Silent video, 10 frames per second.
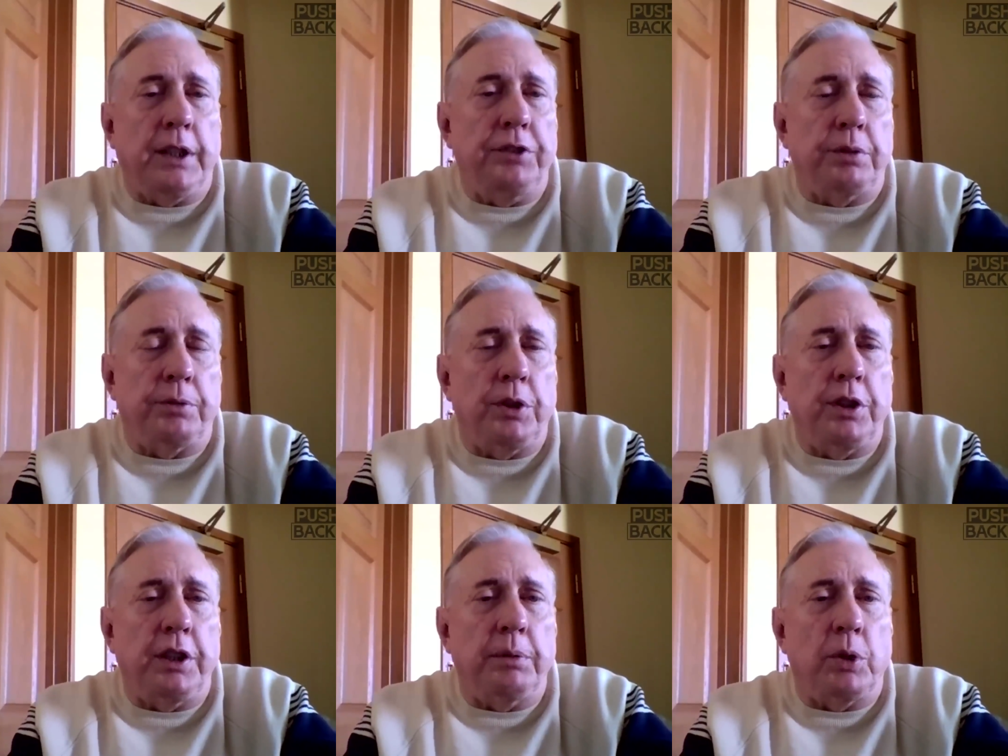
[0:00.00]

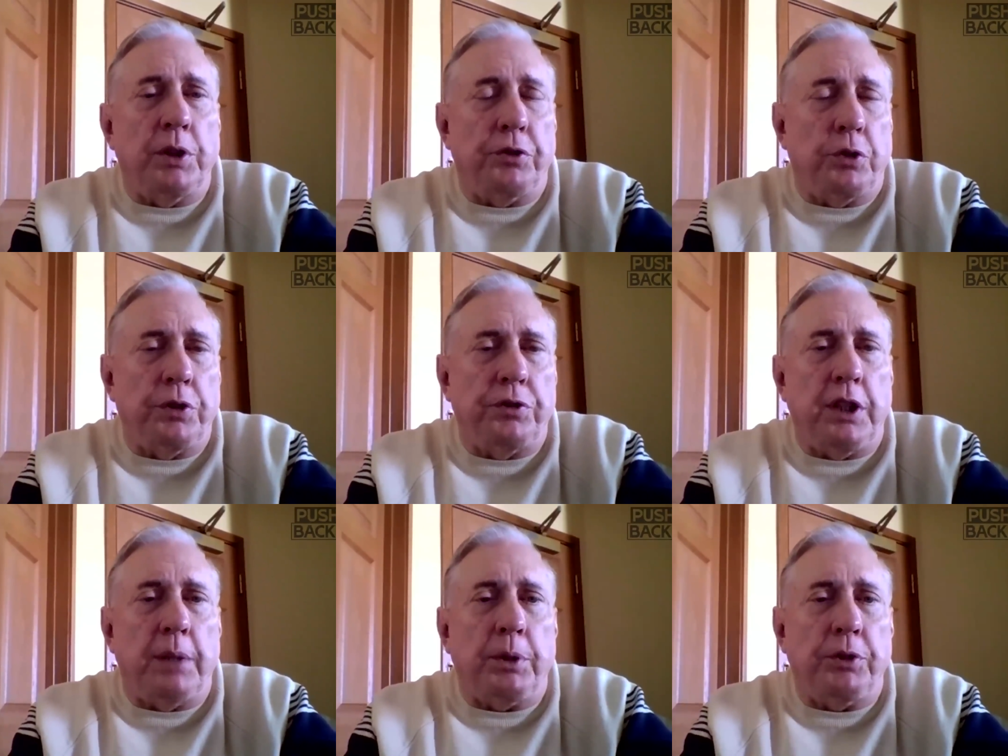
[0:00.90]
subverted him on his
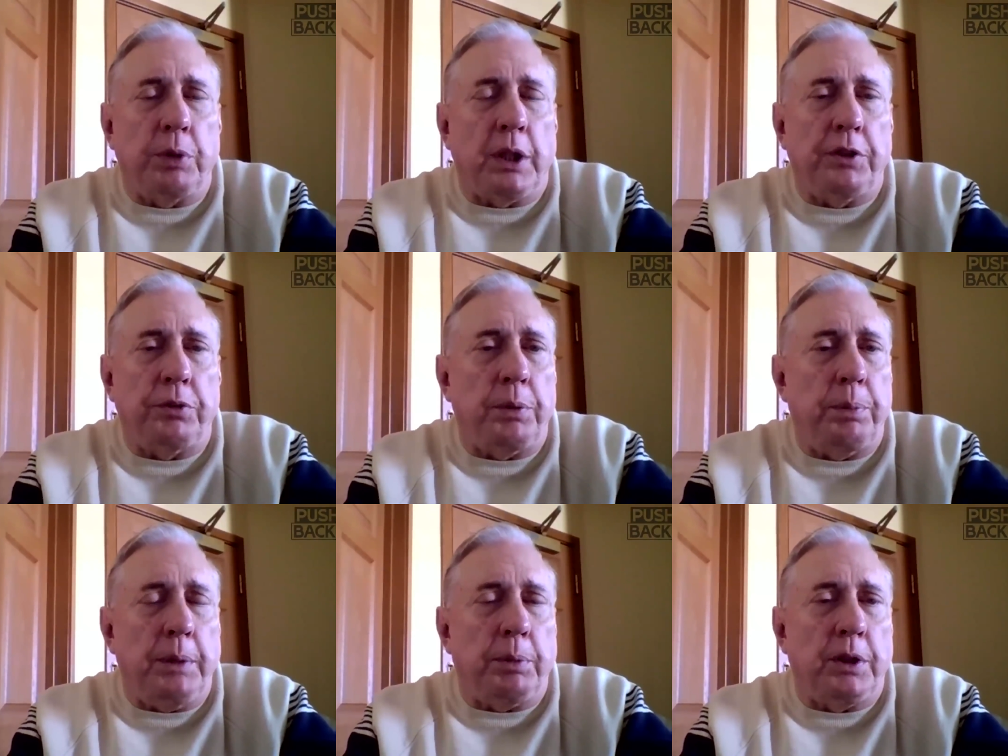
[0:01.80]
doorstep, as well as with
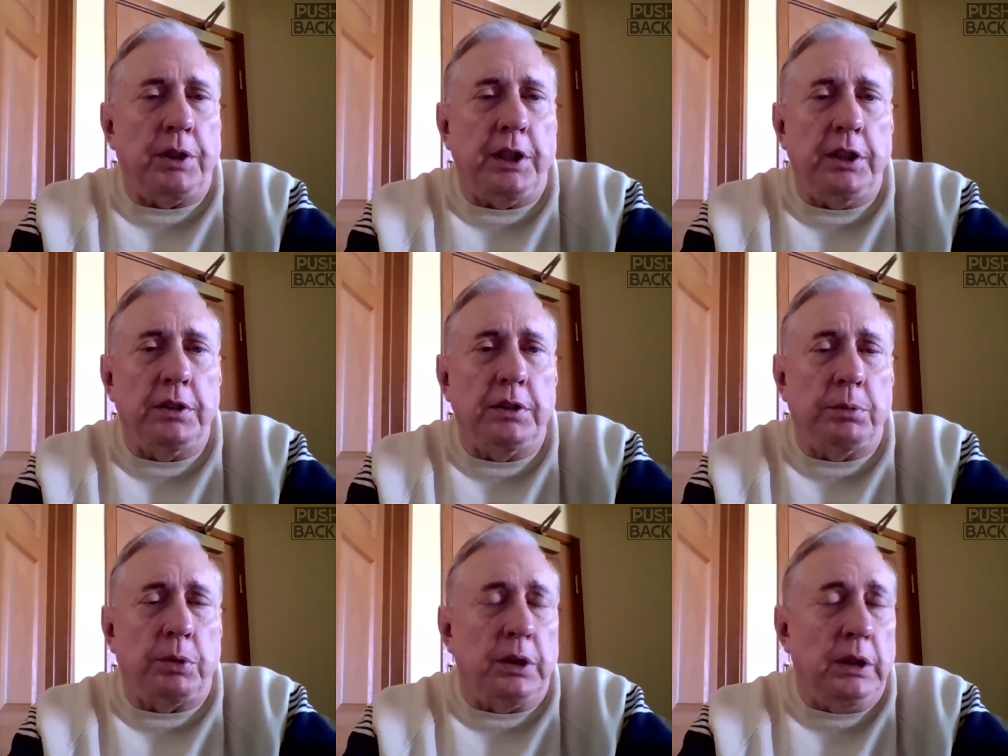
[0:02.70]
people on the Hill
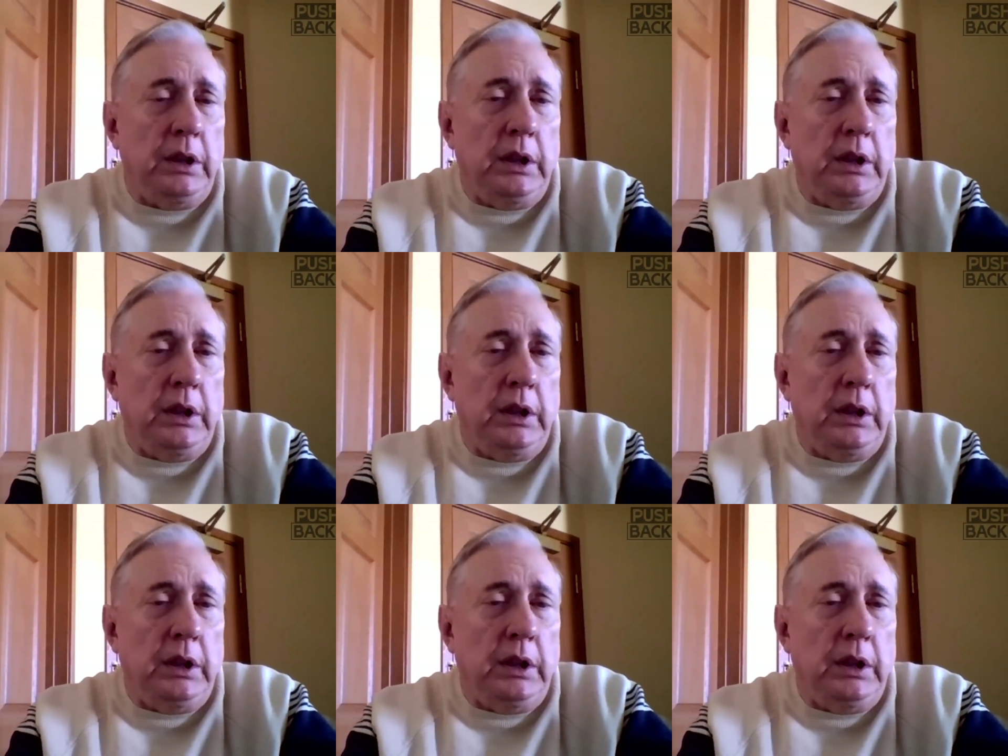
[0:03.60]
that were